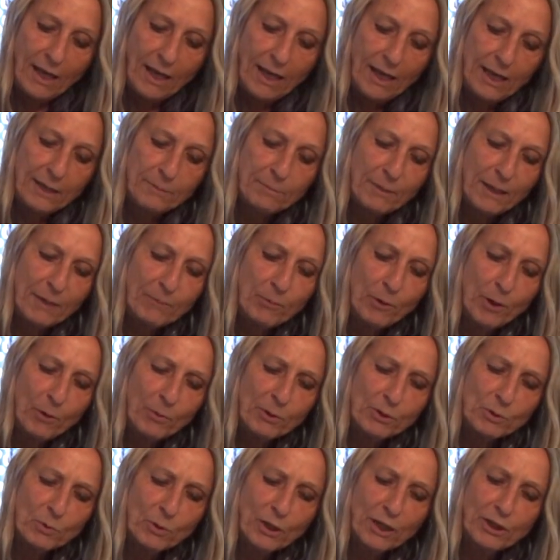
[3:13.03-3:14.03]
And people
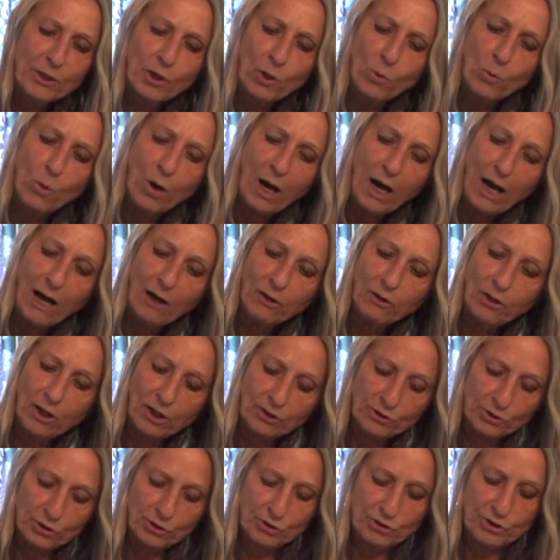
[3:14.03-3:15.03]
always want to know, well, how
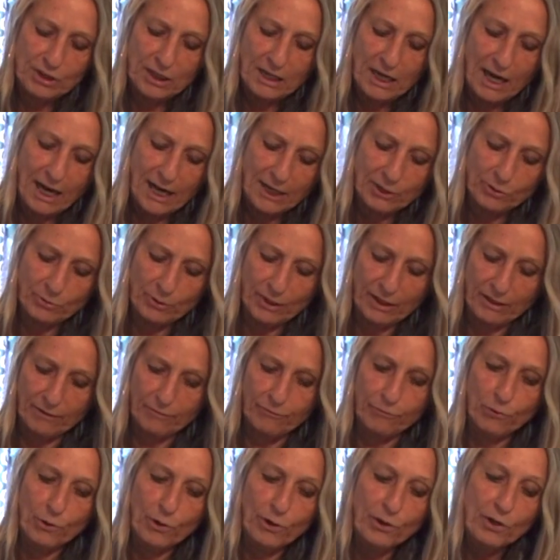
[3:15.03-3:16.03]
long do you dehydrate
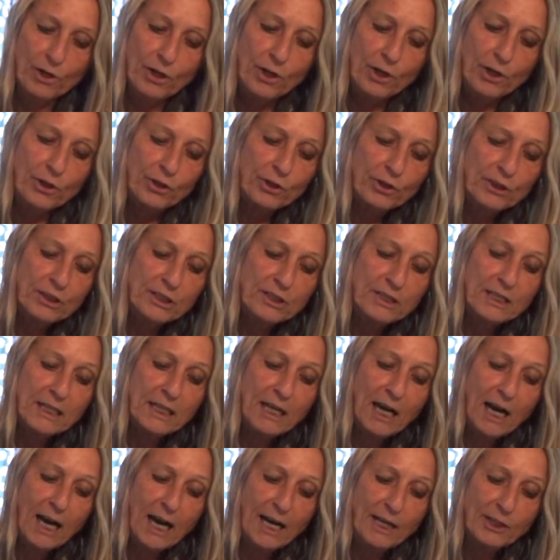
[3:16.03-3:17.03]
it for? You're going
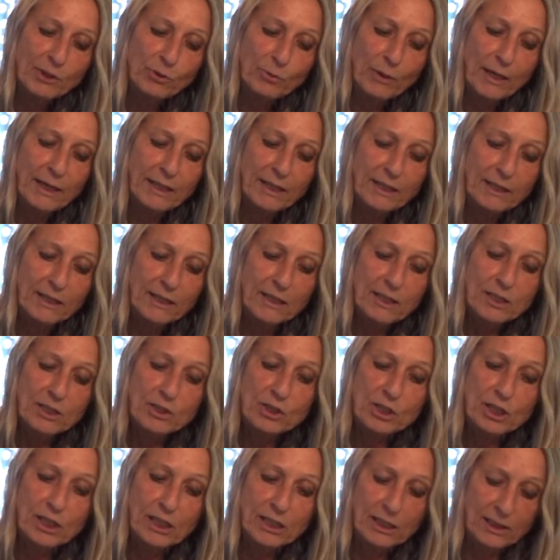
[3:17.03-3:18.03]
to dehydrate it
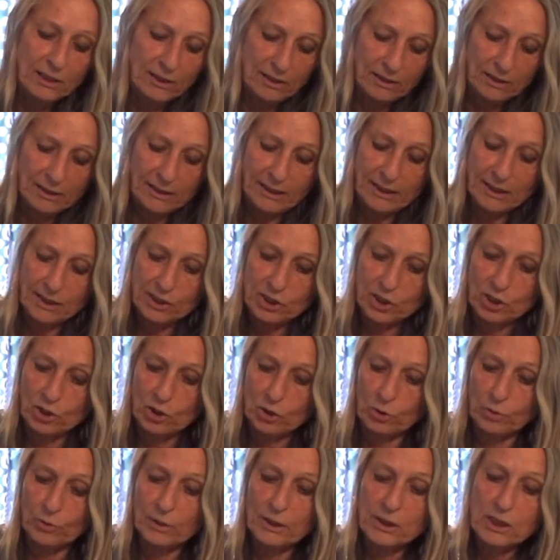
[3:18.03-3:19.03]
till it's
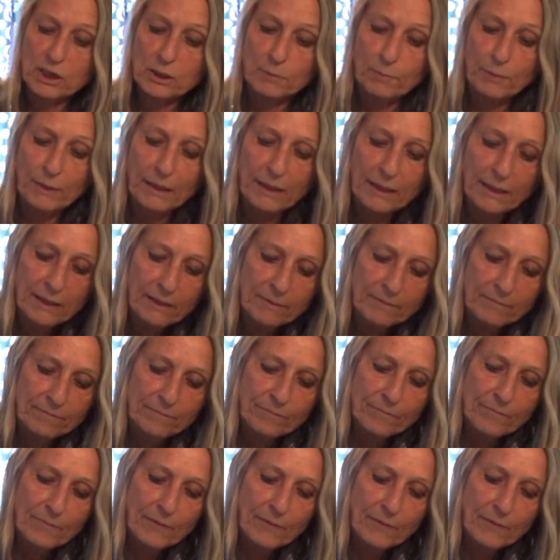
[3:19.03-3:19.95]
crispy,